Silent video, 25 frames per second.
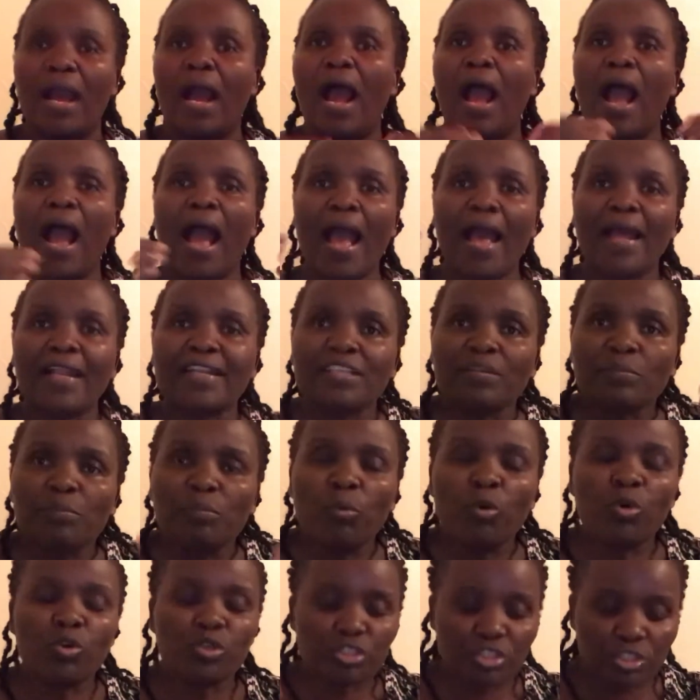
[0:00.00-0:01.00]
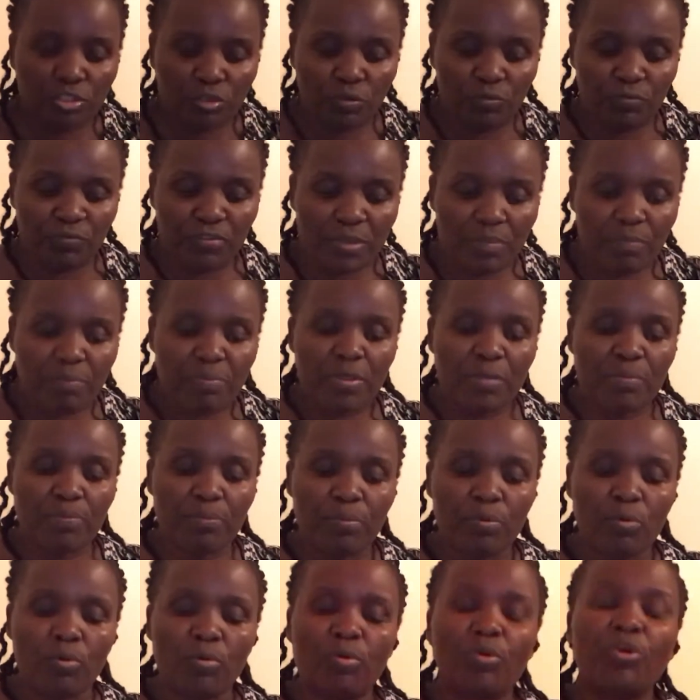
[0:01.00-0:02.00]
And most of the
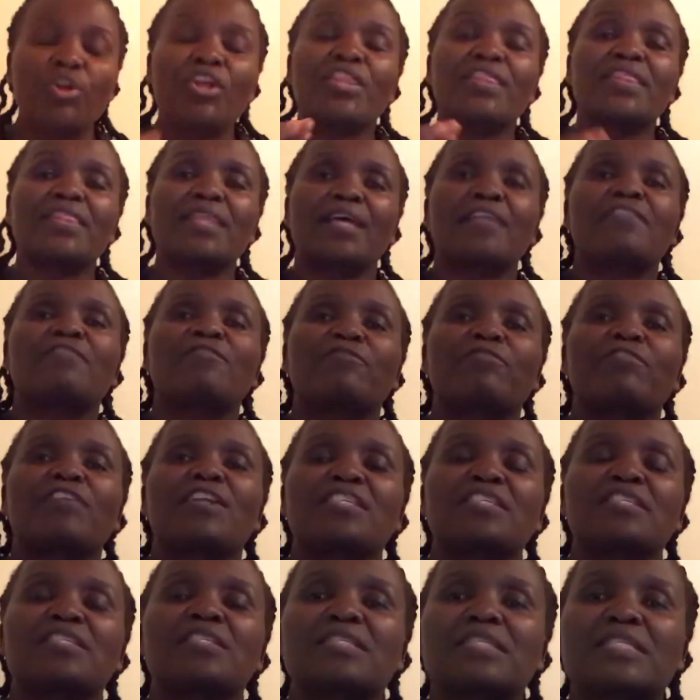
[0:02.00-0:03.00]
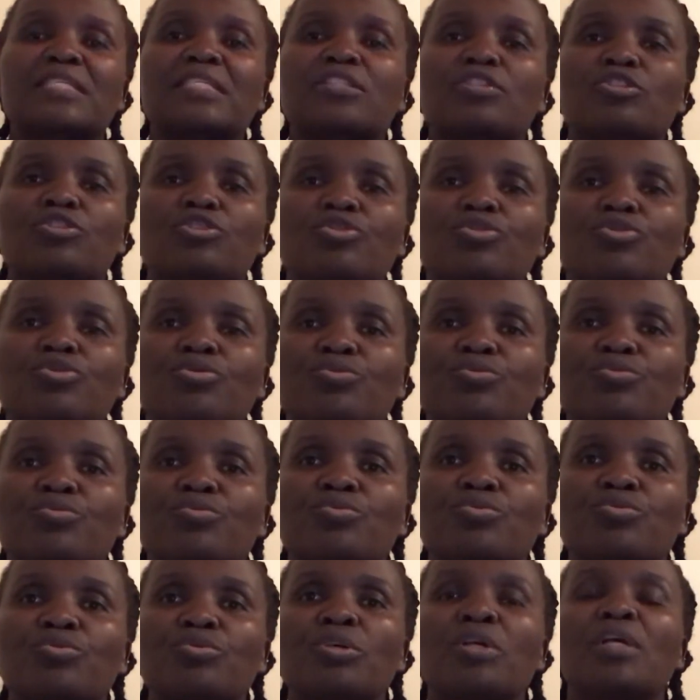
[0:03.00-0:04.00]
people that frustrate you,
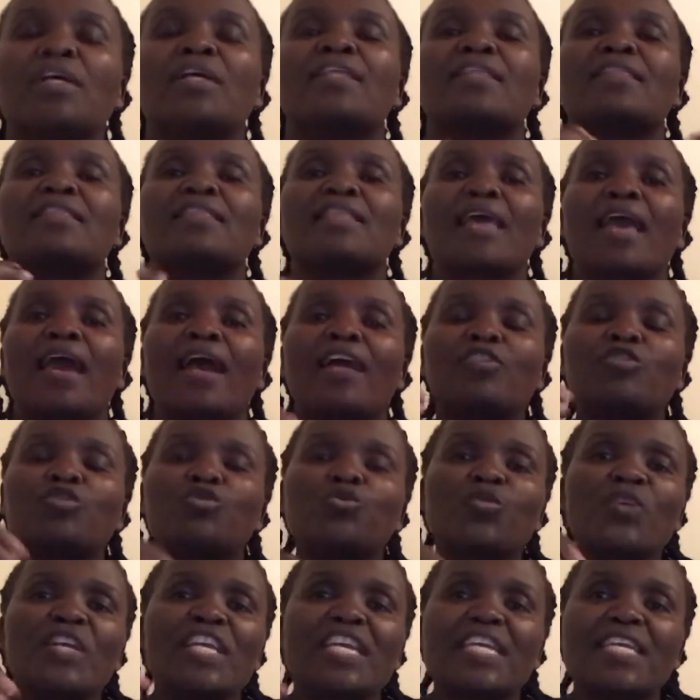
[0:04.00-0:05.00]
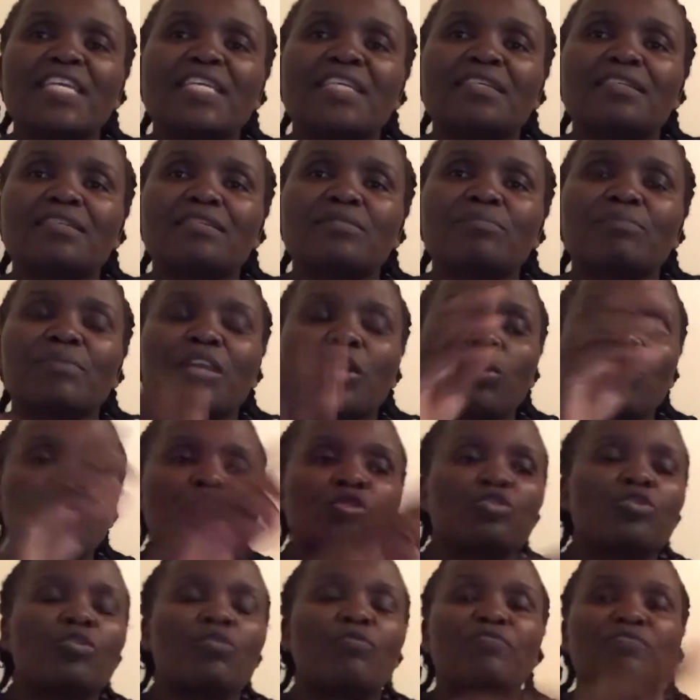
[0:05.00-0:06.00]
they are doing it
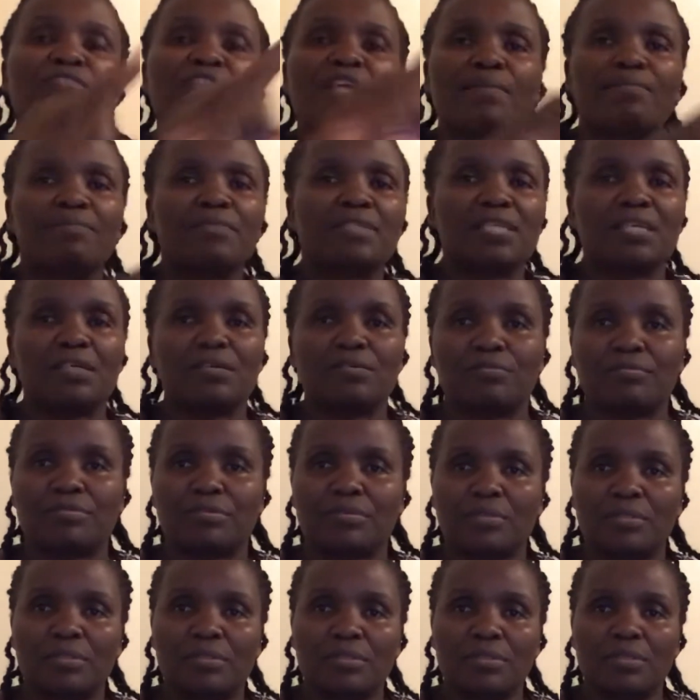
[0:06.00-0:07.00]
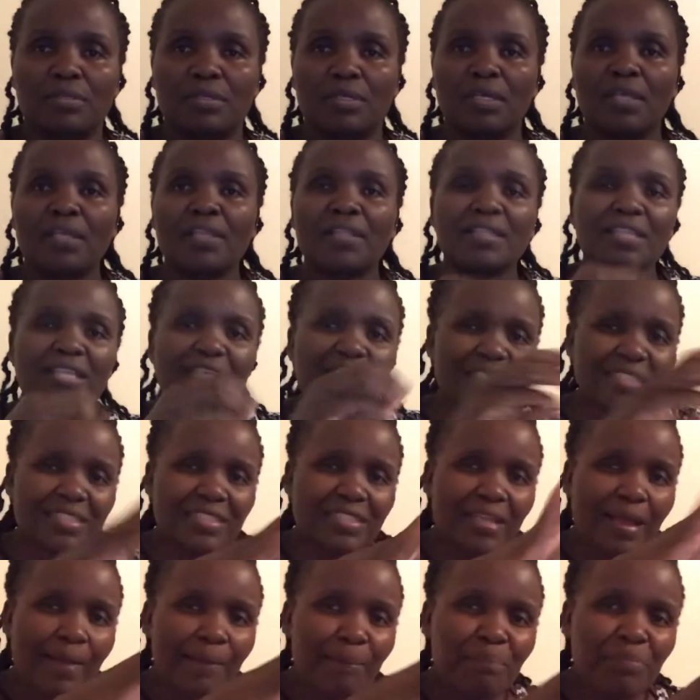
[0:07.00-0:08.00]
because of themselves. There is
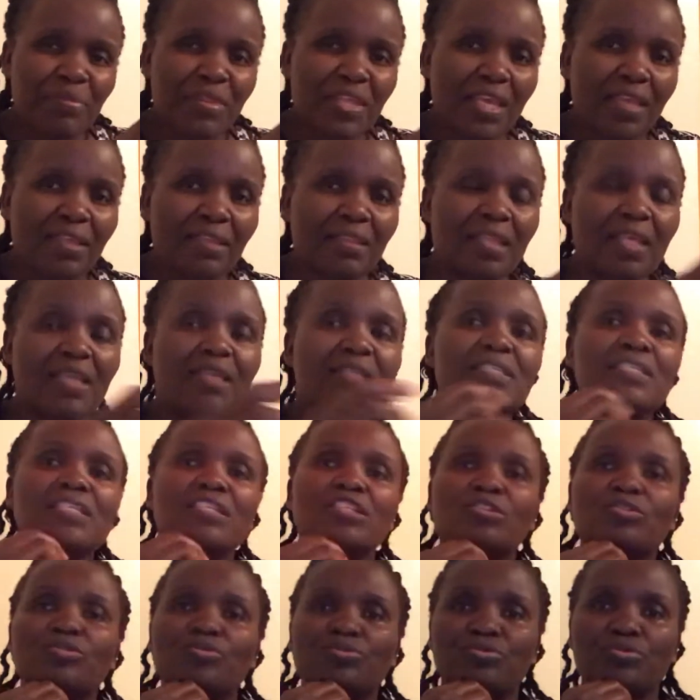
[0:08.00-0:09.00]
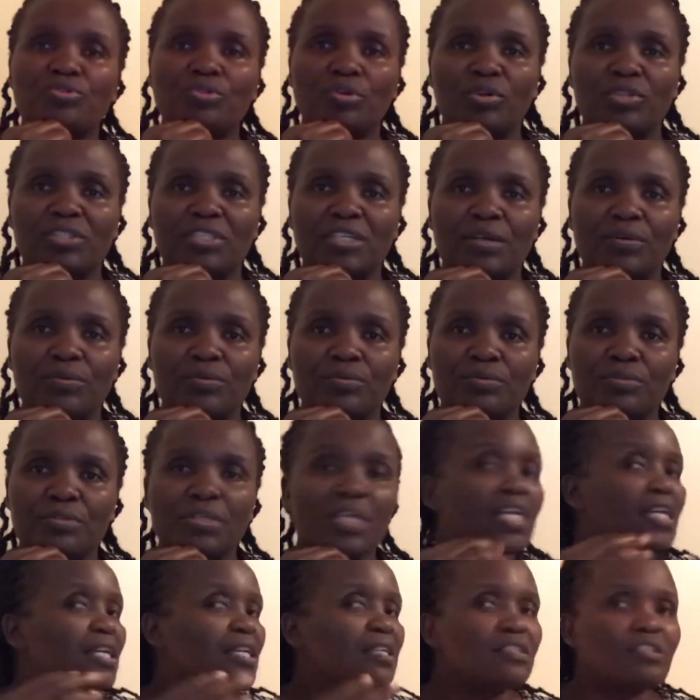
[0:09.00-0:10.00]
something they need to sort out.
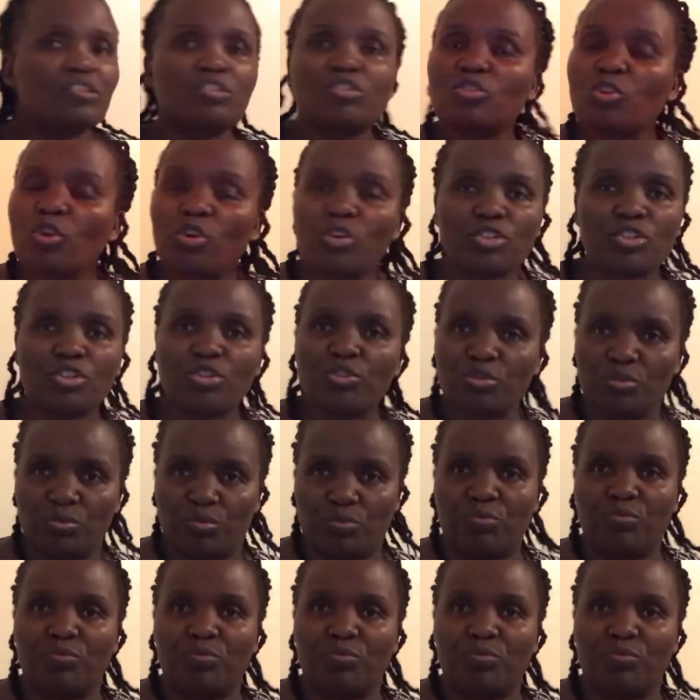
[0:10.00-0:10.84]
It's not you.